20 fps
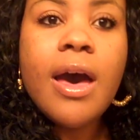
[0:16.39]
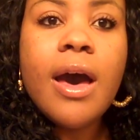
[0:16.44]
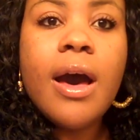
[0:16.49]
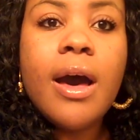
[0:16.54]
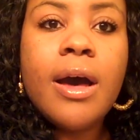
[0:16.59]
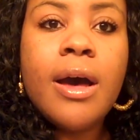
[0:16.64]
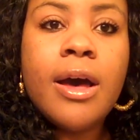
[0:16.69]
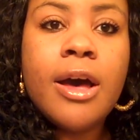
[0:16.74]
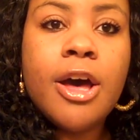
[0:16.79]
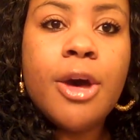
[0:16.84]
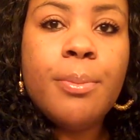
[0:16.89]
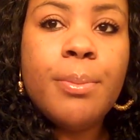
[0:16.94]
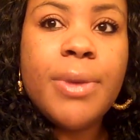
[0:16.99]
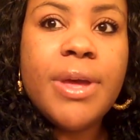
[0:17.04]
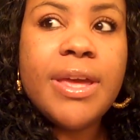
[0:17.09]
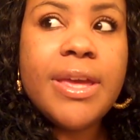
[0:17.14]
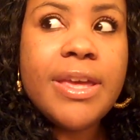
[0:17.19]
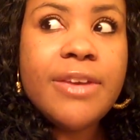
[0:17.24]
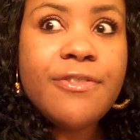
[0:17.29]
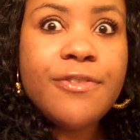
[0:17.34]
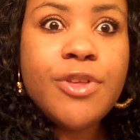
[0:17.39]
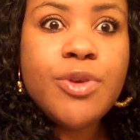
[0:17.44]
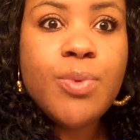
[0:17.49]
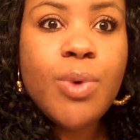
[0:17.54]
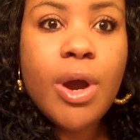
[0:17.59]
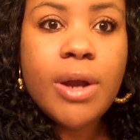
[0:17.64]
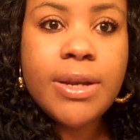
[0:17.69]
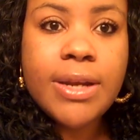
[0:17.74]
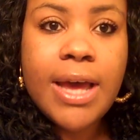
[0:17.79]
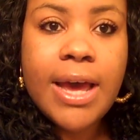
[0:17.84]
um, if you
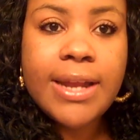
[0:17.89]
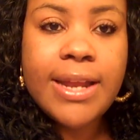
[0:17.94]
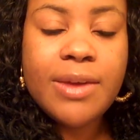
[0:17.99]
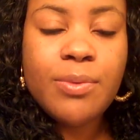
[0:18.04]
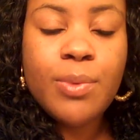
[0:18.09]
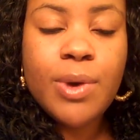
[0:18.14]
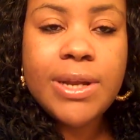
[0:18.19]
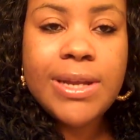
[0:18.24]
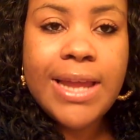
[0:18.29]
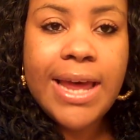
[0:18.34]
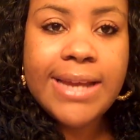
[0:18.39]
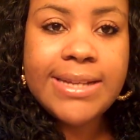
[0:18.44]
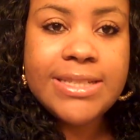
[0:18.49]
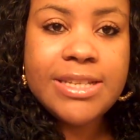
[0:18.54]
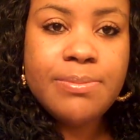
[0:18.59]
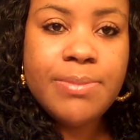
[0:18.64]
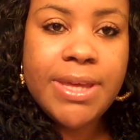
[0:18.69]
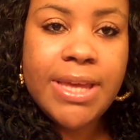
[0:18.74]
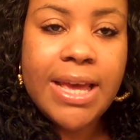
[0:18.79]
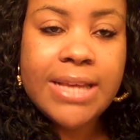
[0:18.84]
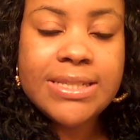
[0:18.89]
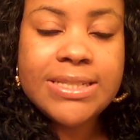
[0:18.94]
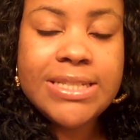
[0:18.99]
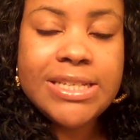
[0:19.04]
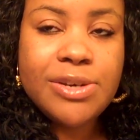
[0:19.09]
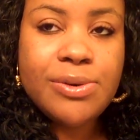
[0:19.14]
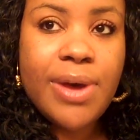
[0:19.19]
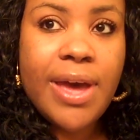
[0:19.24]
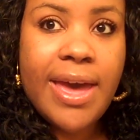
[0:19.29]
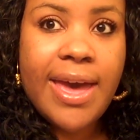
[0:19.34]
are not and would like to be I
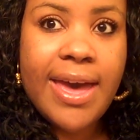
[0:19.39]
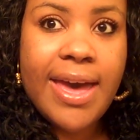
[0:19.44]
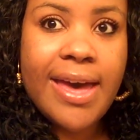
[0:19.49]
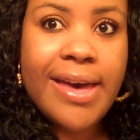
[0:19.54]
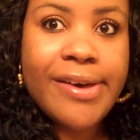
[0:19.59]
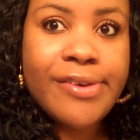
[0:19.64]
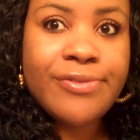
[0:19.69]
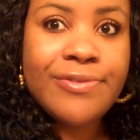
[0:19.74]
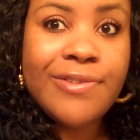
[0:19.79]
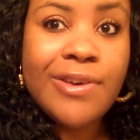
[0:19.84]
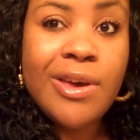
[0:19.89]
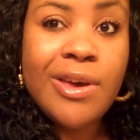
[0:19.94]
still have